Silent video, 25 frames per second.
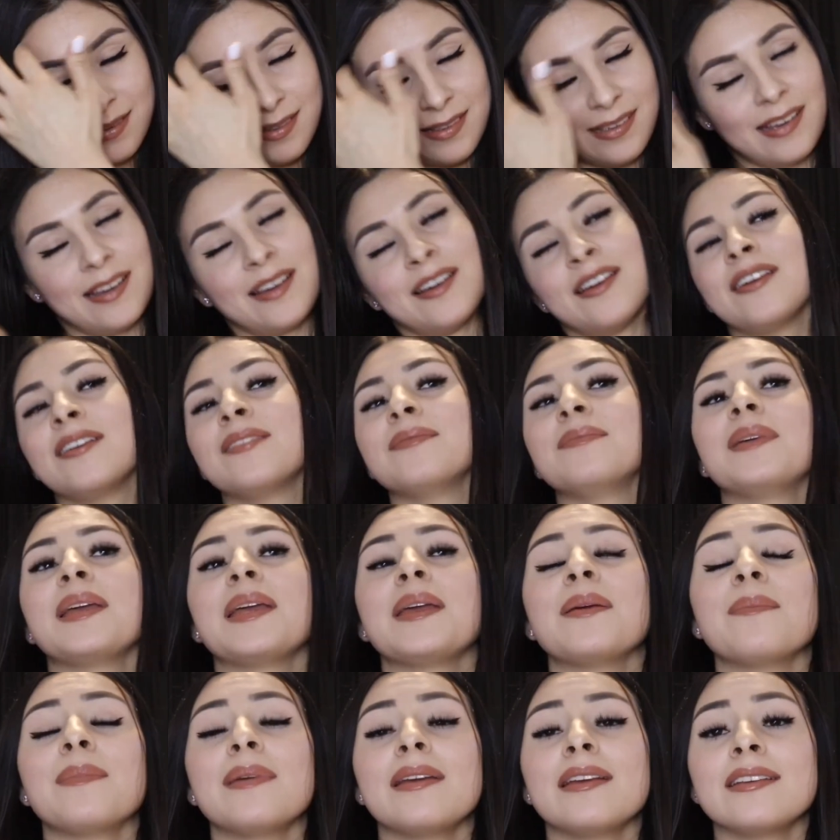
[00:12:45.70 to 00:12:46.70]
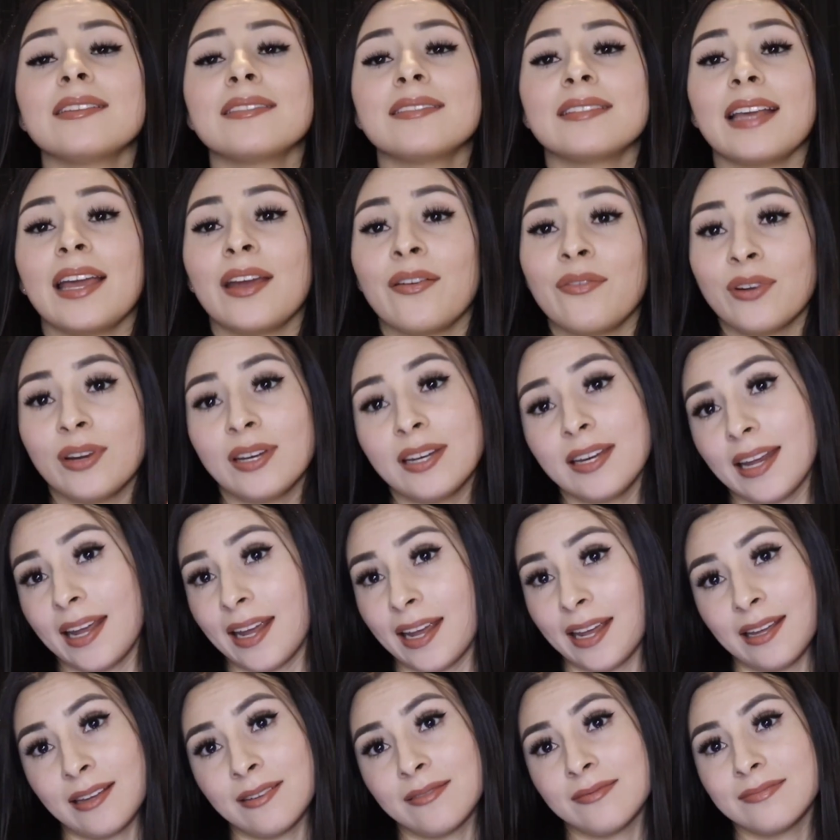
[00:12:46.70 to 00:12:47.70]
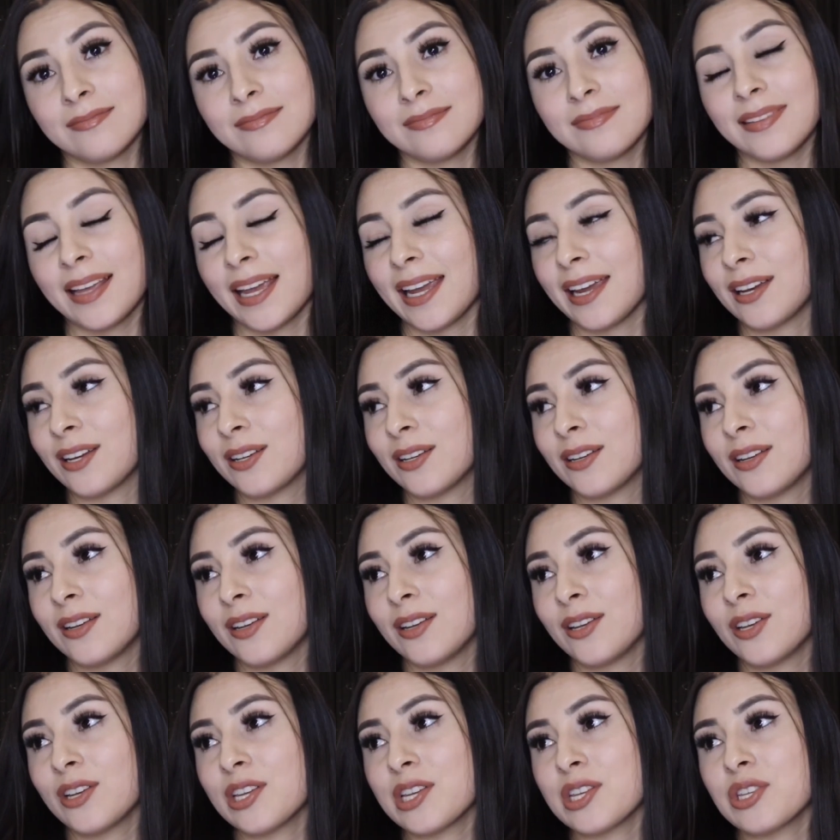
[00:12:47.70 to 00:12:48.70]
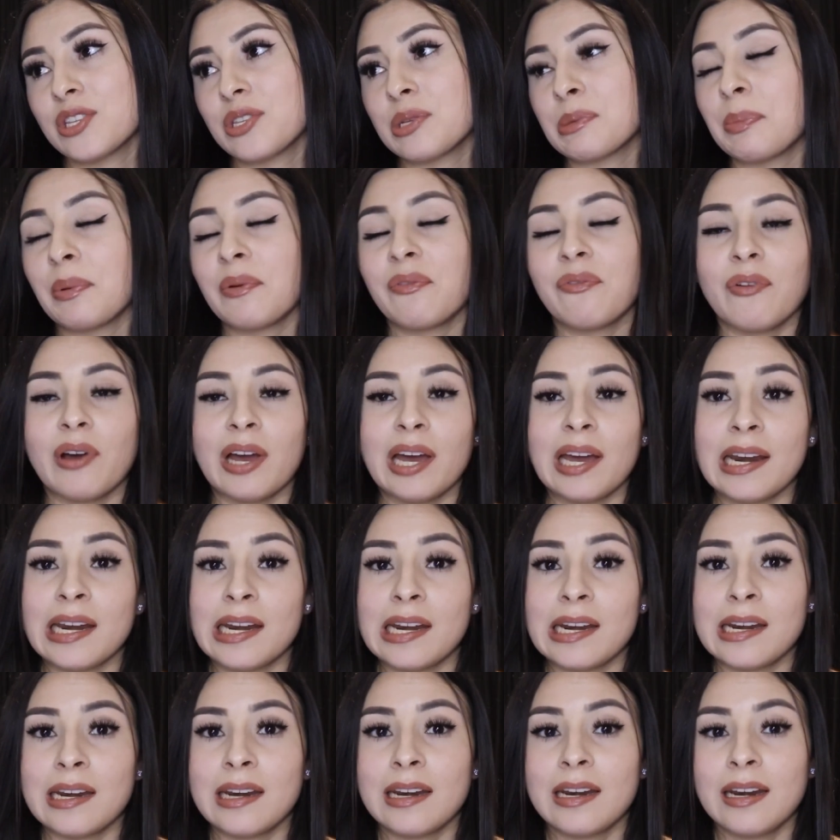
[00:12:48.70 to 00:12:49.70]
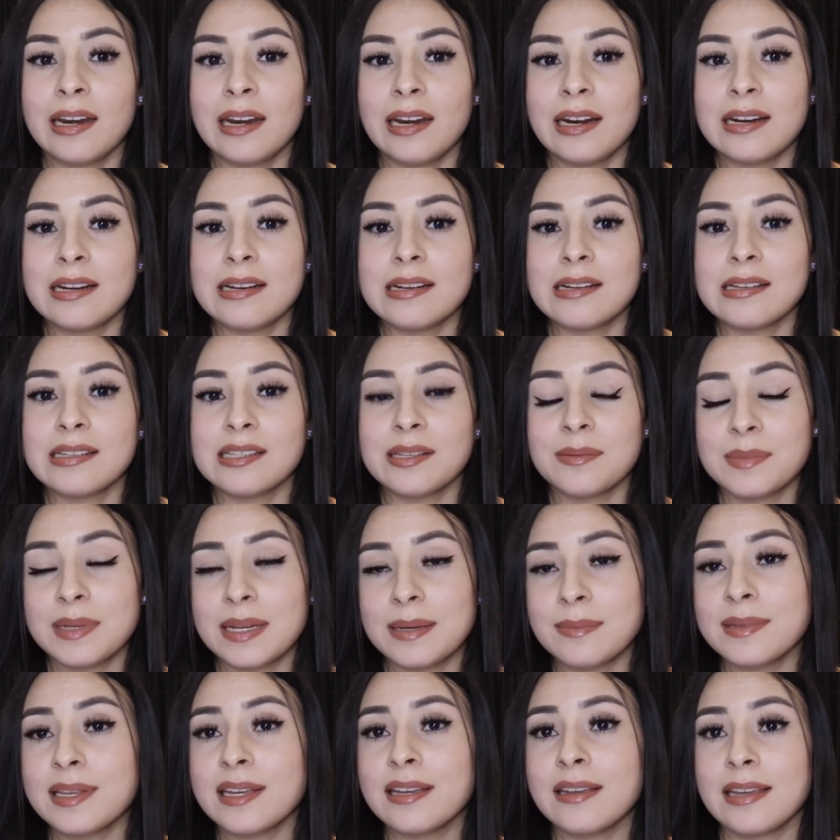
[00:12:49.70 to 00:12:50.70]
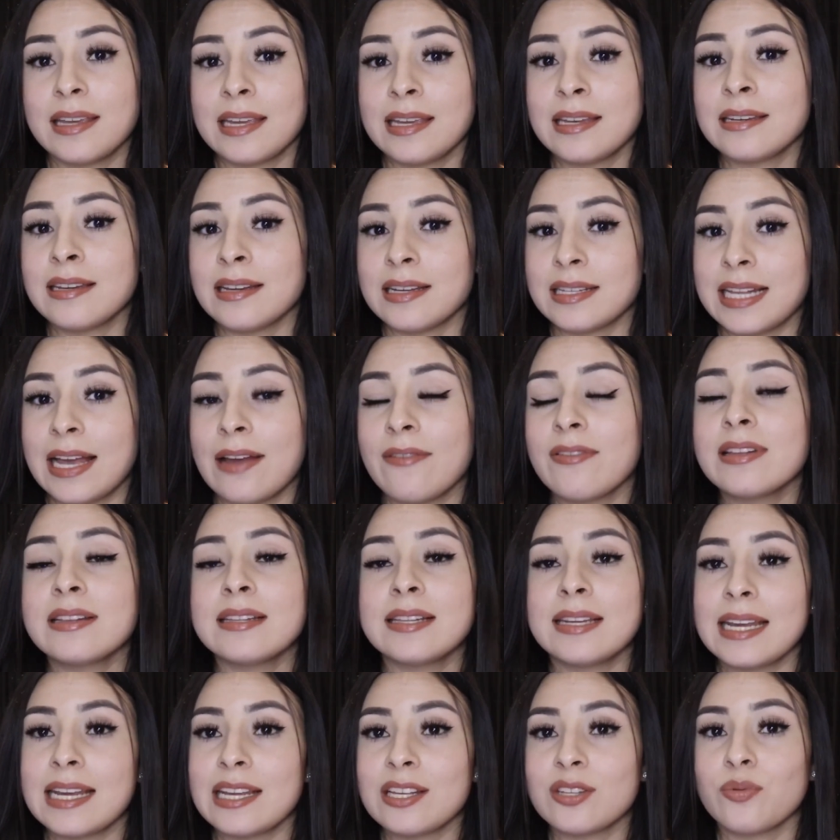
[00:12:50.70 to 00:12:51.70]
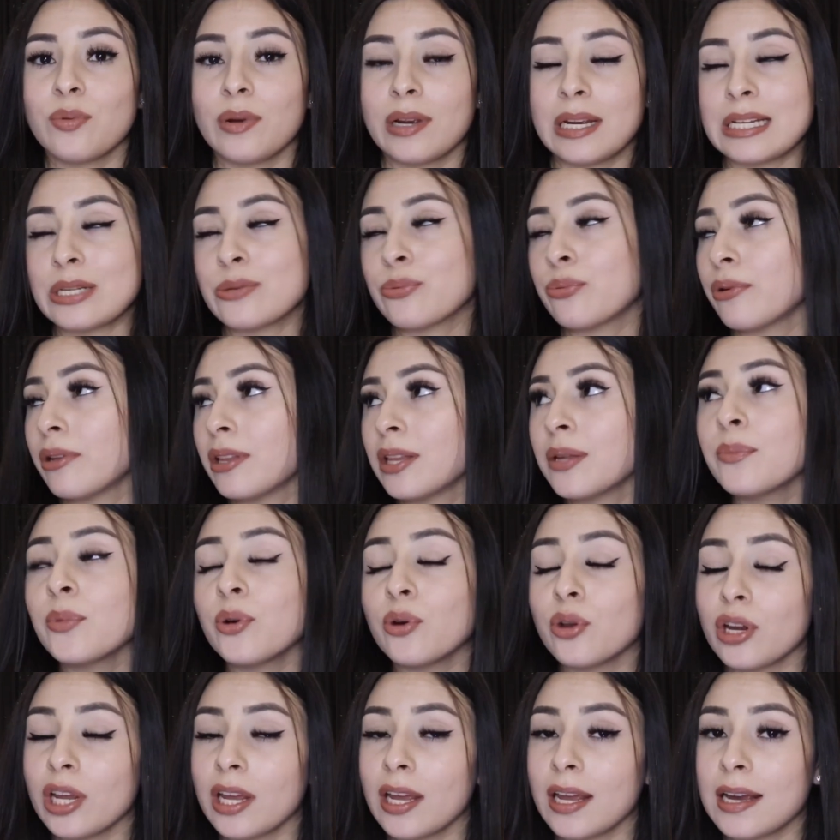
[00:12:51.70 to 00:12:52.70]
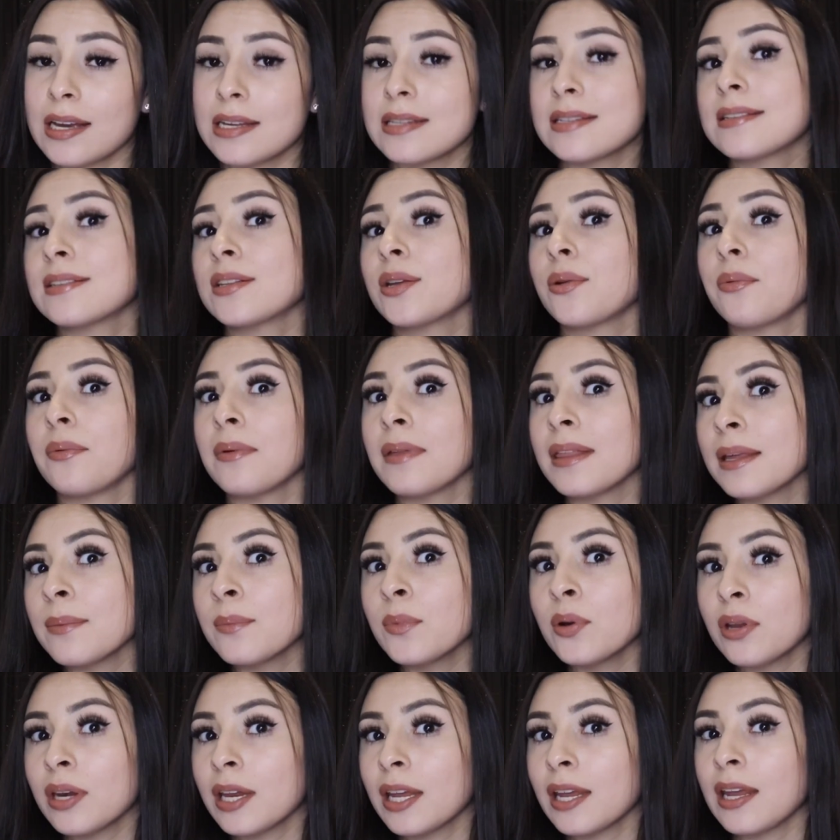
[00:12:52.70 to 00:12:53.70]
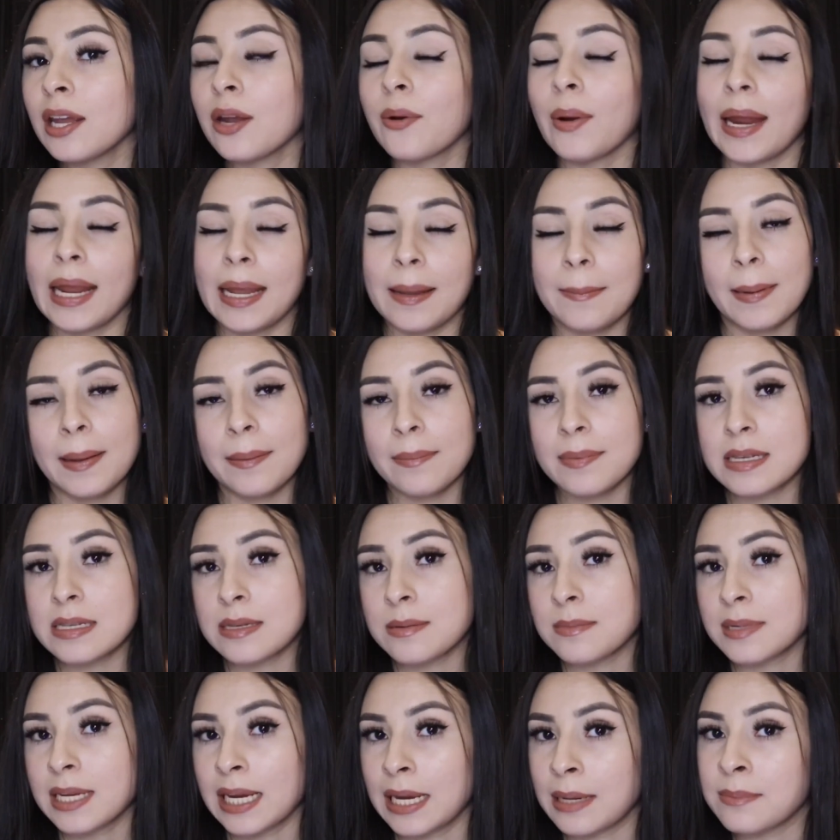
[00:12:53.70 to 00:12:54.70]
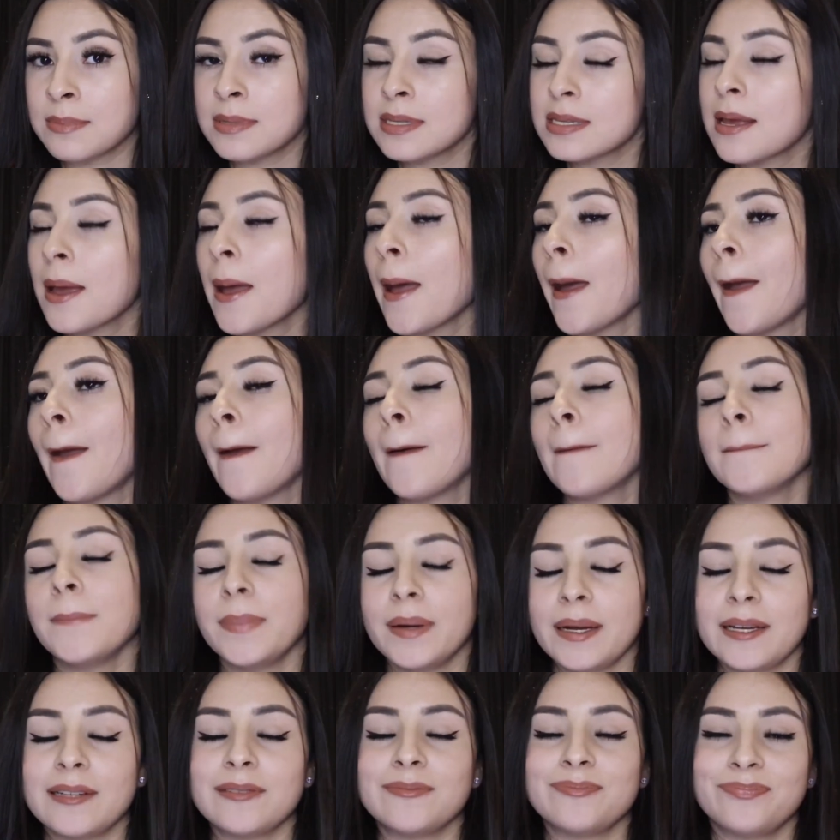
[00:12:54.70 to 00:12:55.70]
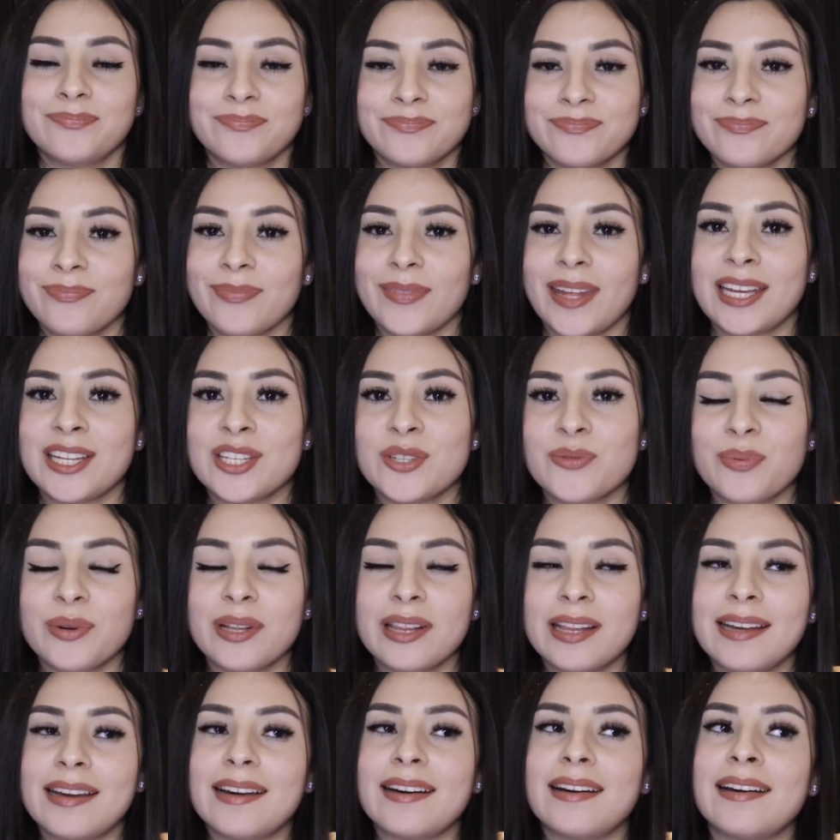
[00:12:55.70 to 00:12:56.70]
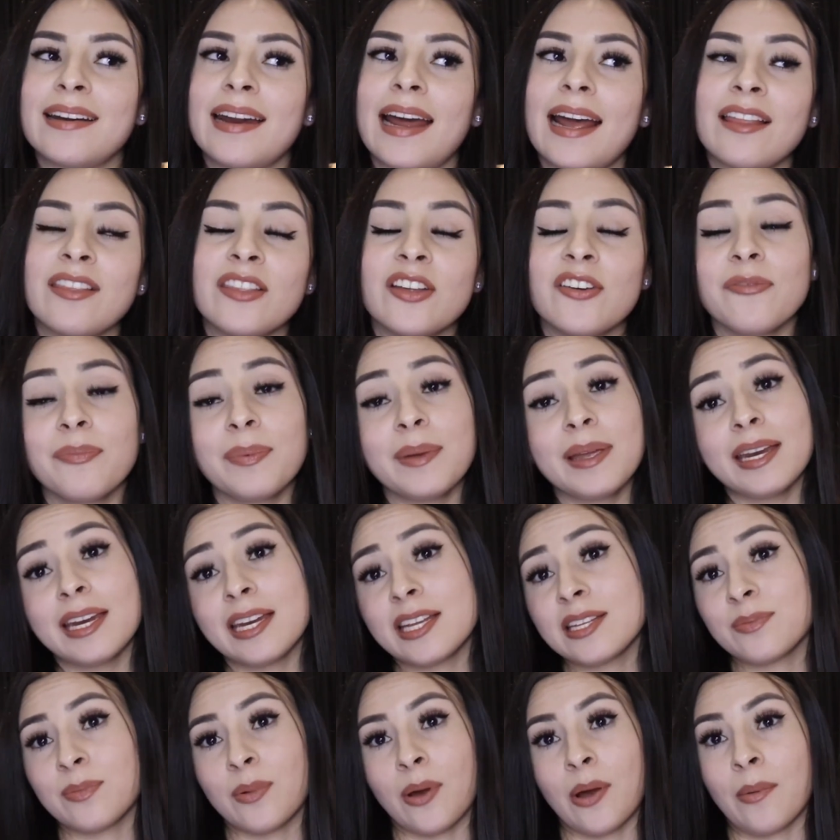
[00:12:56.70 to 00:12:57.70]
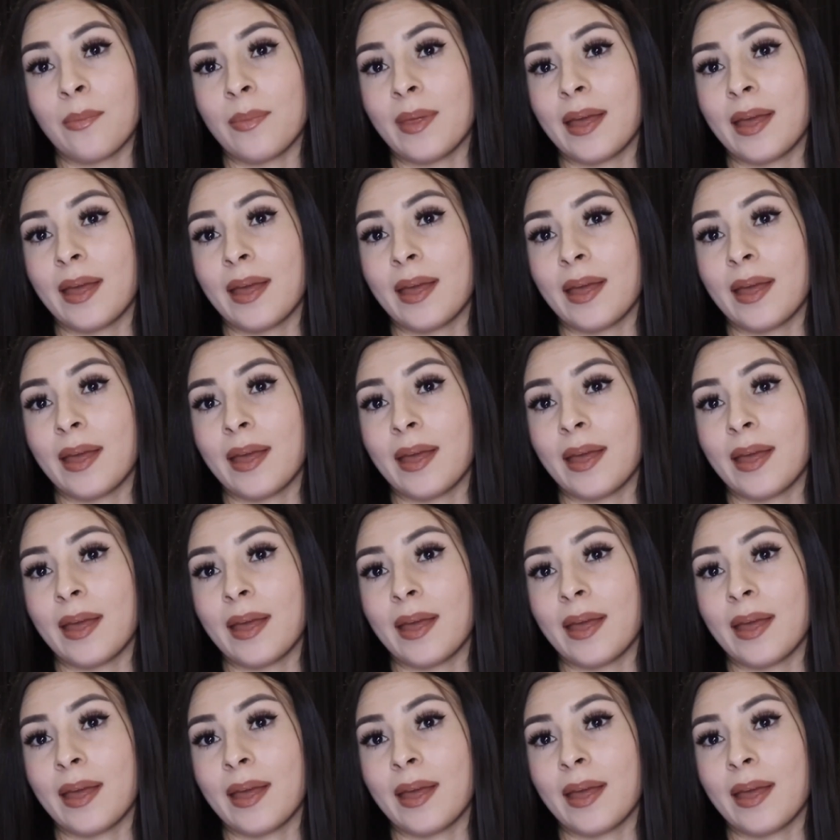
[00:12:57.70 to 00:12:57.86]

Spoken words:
He makes every day like super fun. Sometimes he does have his days where he's really moody because he's a really moody, cranky baby sometimes. But it's really good. I love being his mom.